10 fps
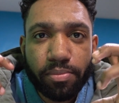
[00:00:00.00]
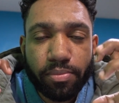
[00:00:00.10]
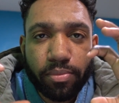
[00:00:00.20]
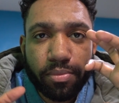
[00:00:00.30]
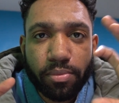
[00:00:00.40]

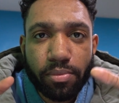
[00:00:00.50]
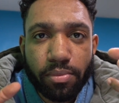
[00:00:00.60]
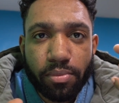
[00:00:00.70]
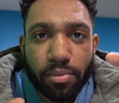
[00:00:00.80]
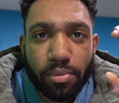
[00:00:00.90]

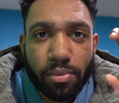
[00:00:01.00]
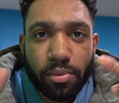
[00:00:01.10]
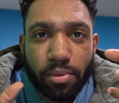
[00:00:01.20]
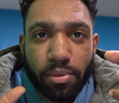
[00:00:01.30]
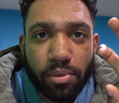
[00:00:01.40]

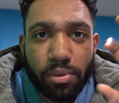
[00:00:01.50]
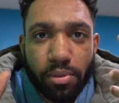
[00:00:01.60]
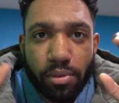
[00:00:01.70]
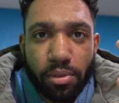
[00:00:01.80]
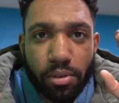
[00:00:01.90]

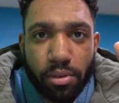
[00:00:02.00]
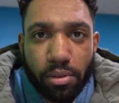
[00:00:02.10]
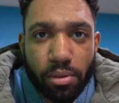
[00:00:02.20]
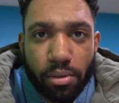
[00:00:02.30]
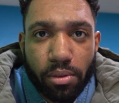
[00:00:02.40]

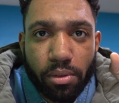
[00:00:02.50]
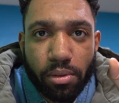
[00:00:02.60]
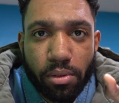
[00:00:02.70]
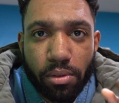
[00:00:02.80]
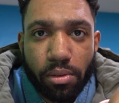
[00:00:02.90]

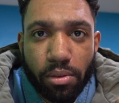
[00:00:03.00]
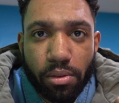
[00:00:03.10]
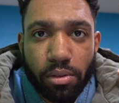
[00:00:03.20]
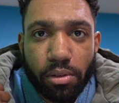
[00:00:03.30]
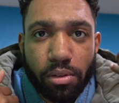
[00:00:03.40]

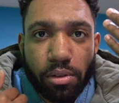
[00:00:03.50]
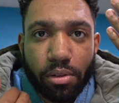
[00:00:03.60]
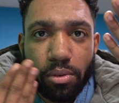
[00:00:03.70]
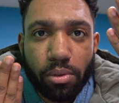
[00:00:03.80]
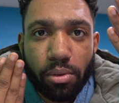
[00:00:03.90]

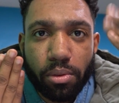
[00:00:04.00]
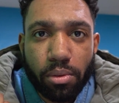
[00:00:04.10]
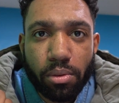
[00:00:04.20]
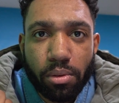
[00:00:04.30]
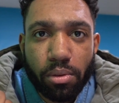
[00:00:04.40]

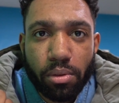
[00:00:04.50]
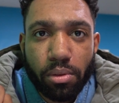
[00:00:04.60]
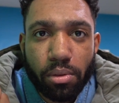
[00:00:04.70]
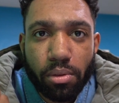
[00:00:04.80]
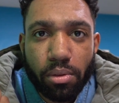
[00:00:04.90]

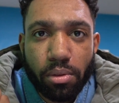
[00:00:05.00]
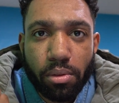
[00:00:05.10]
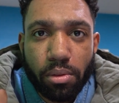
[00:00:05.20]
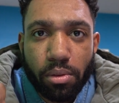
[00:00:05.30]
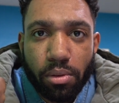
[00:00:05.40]

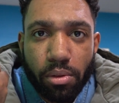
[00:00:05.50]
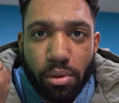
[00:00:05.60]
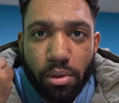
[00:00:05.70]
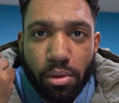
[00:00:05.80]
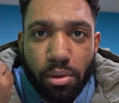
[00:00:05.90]

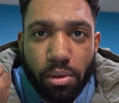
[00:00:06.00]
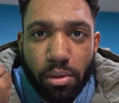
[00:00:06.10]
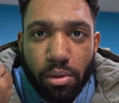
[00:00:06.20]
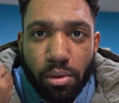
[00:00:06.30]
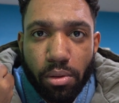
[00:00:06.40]

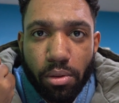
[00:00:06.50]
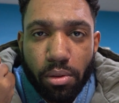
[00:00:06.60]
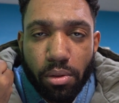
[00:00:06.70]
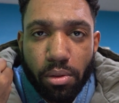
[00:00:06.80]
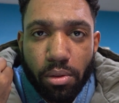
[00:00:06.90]

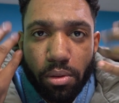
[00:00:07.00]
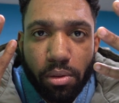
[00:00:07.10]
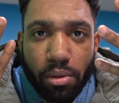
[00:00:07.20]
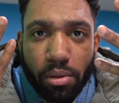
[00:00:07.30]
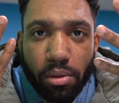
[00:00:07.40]

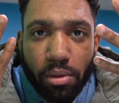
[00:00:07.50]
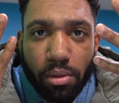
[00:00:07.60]
[no speech]